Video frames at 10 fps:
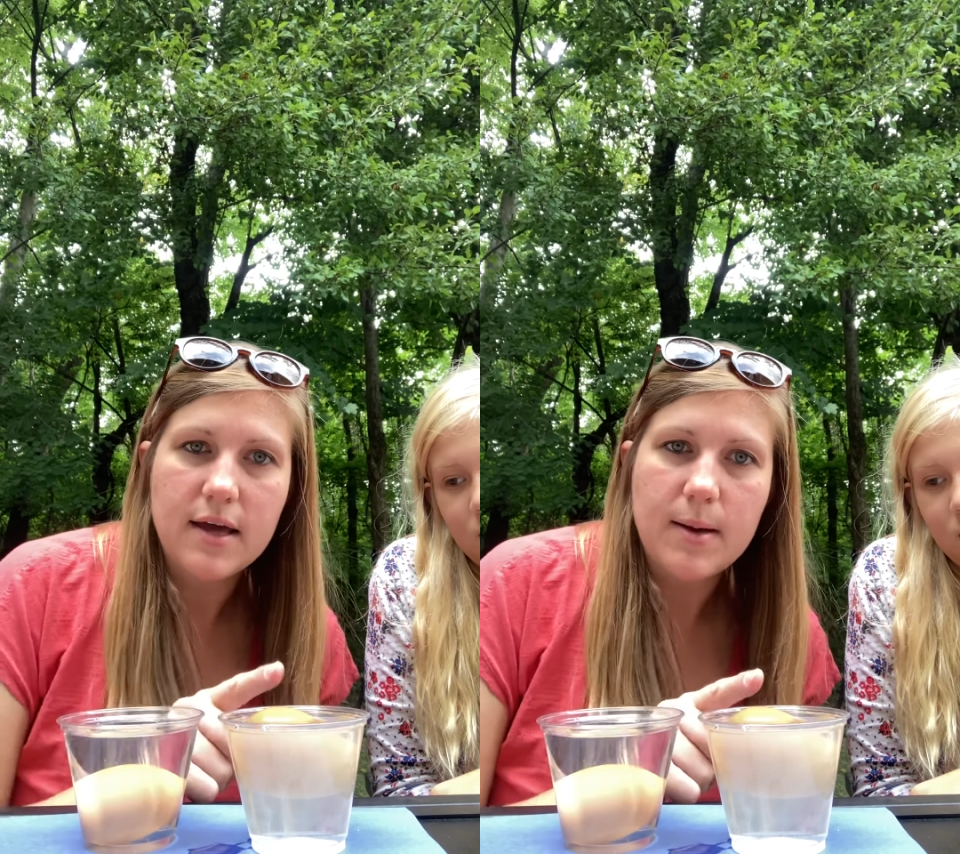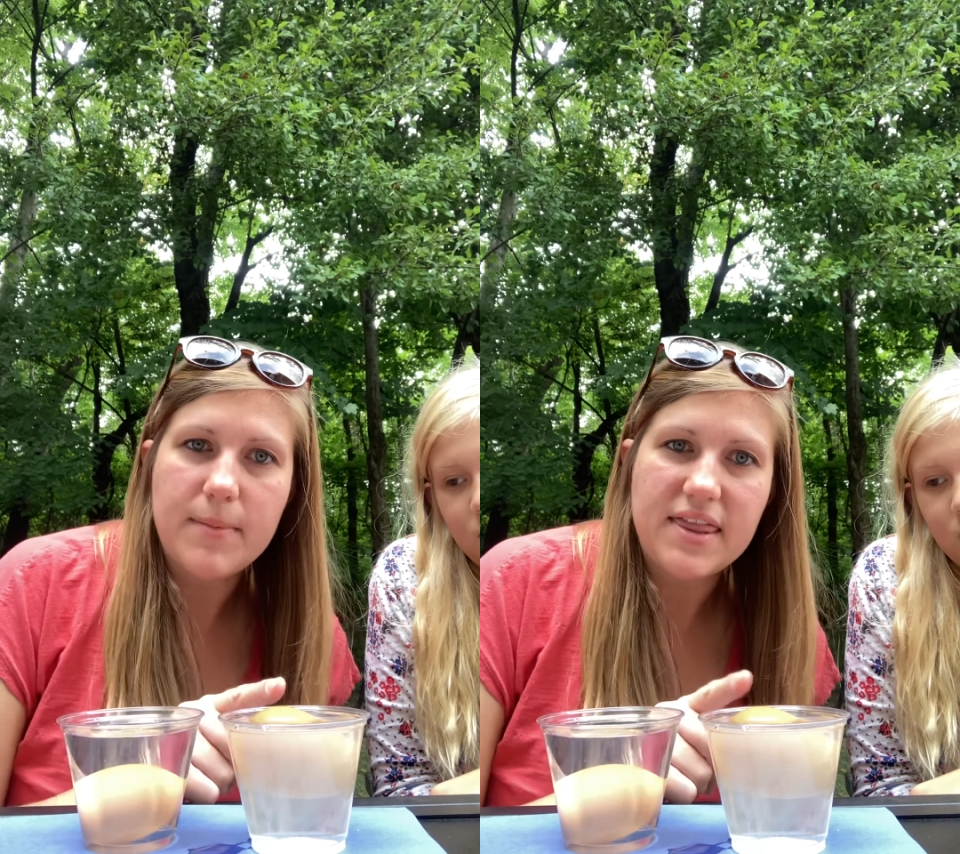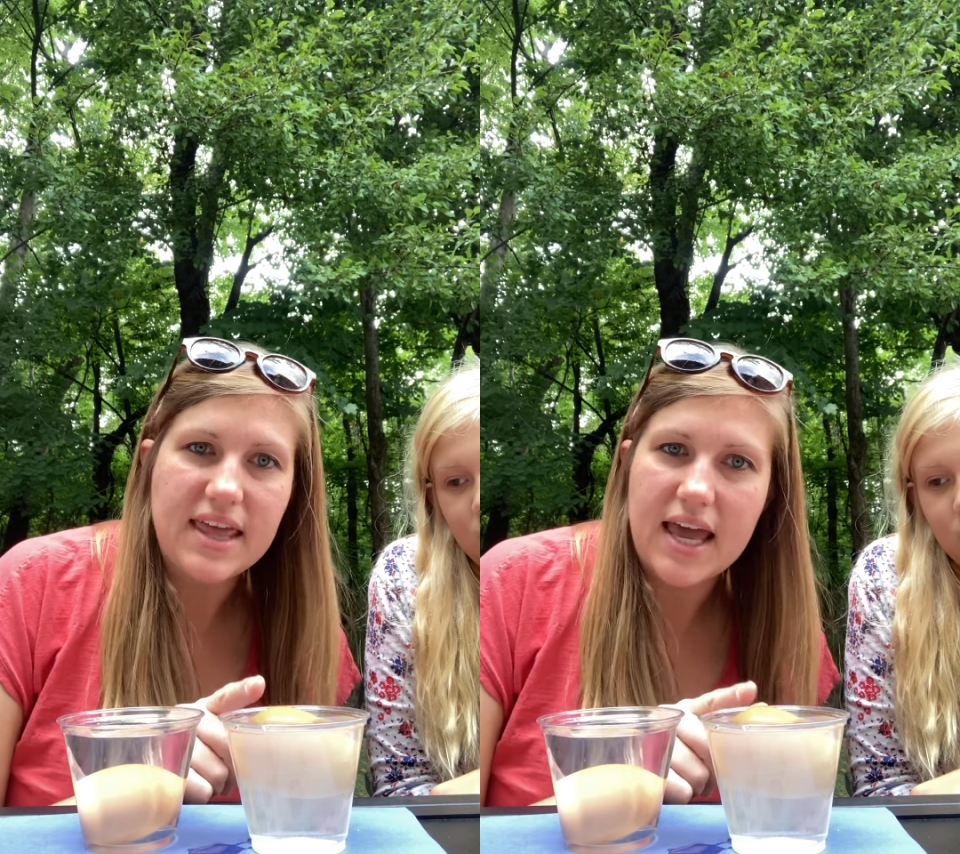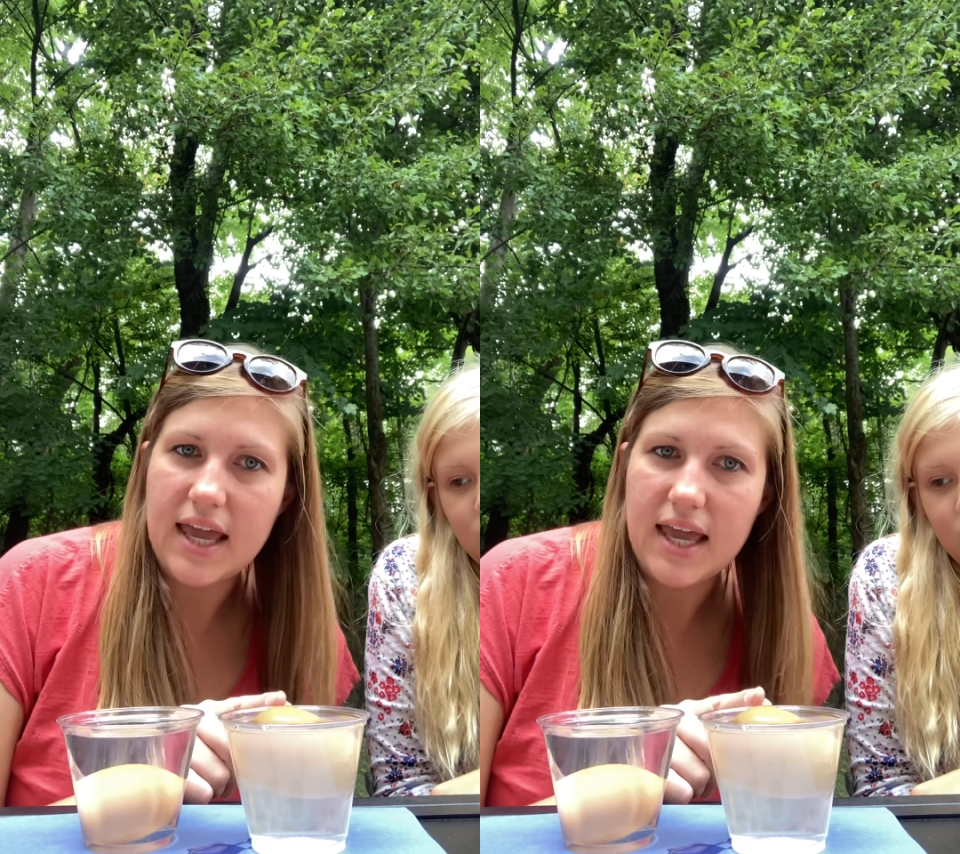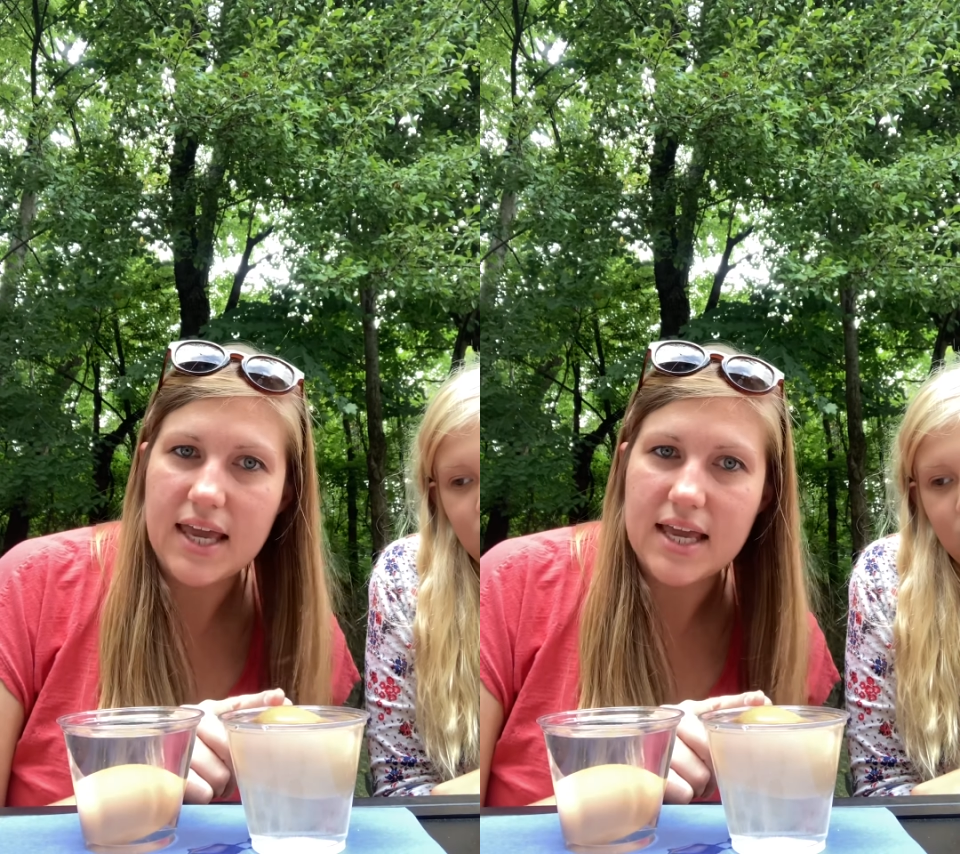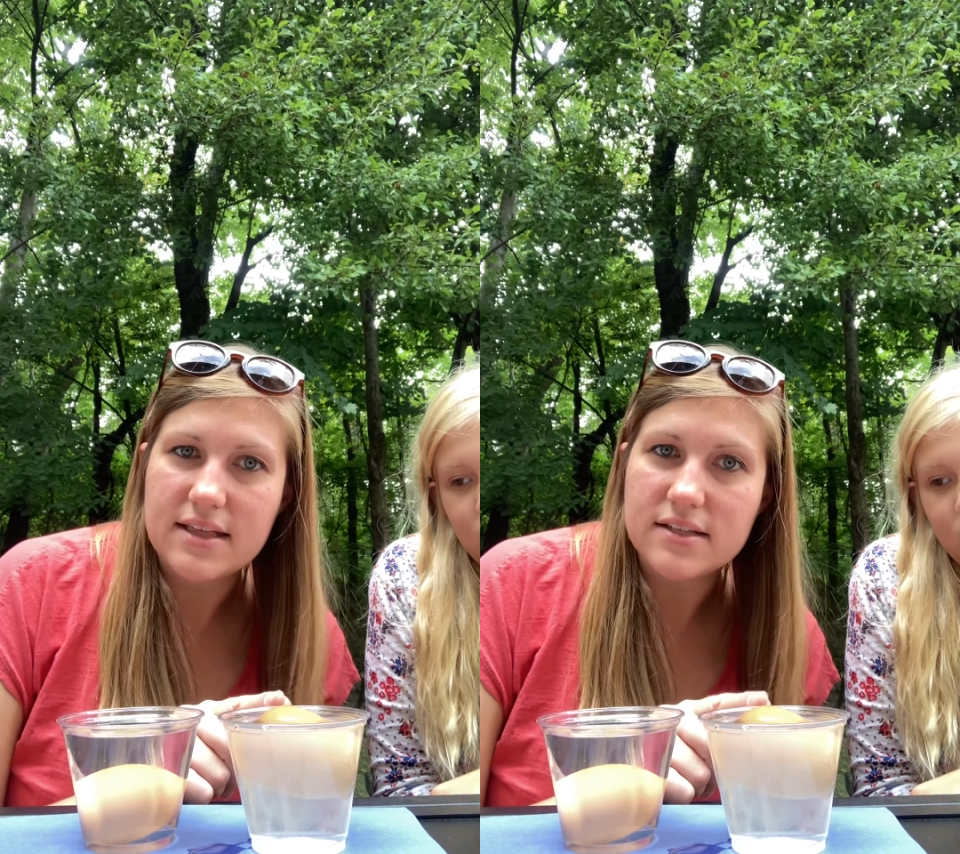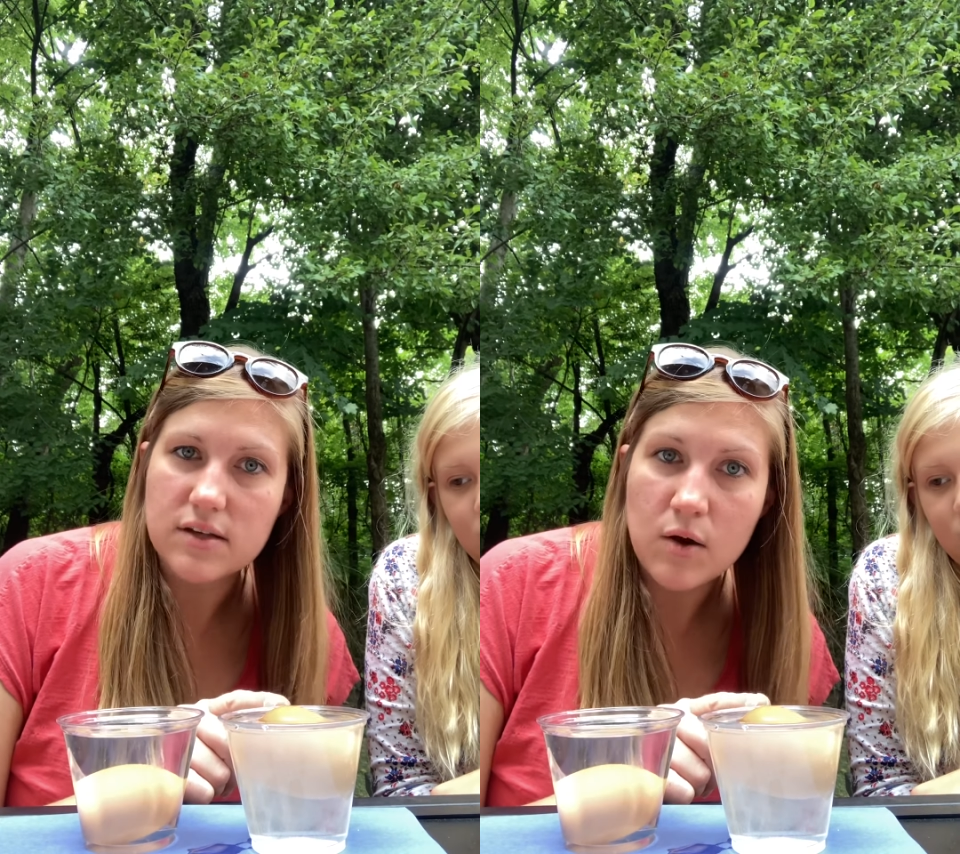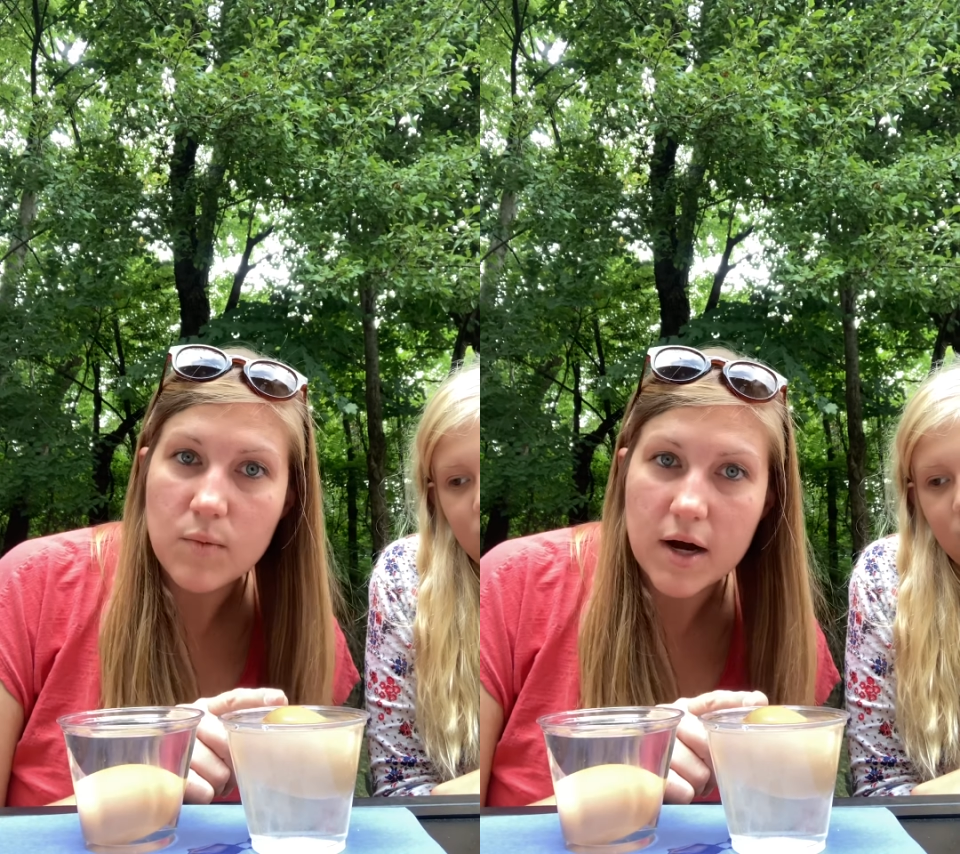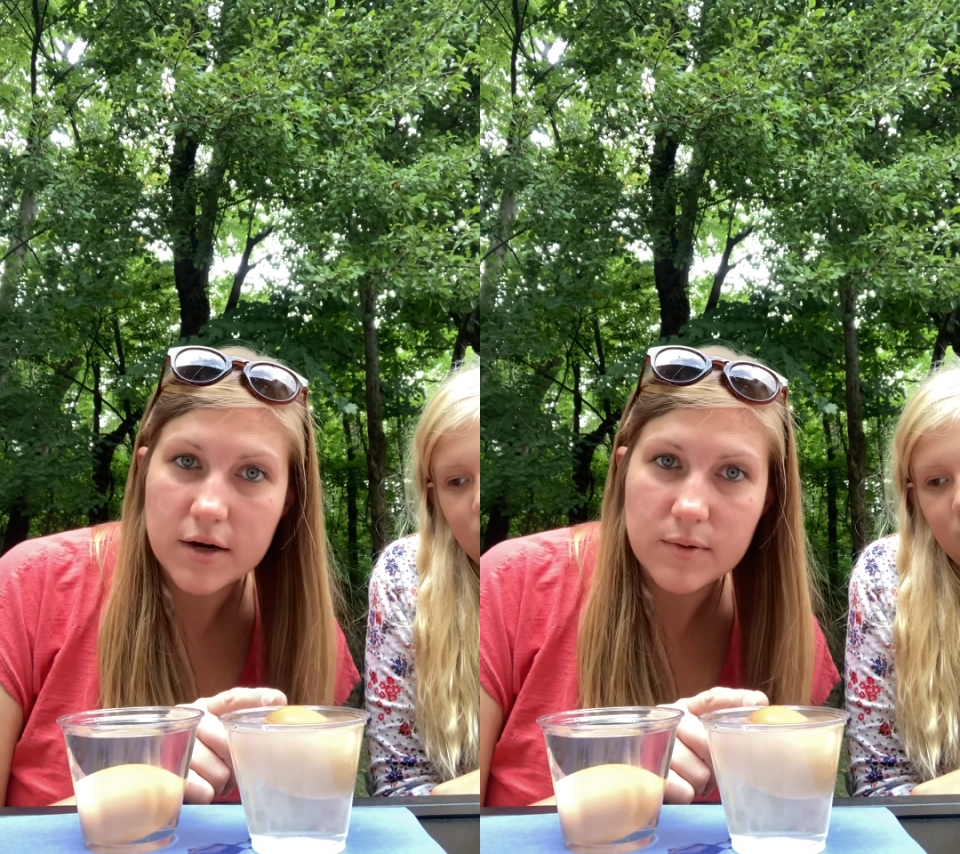but the egg in the salt water,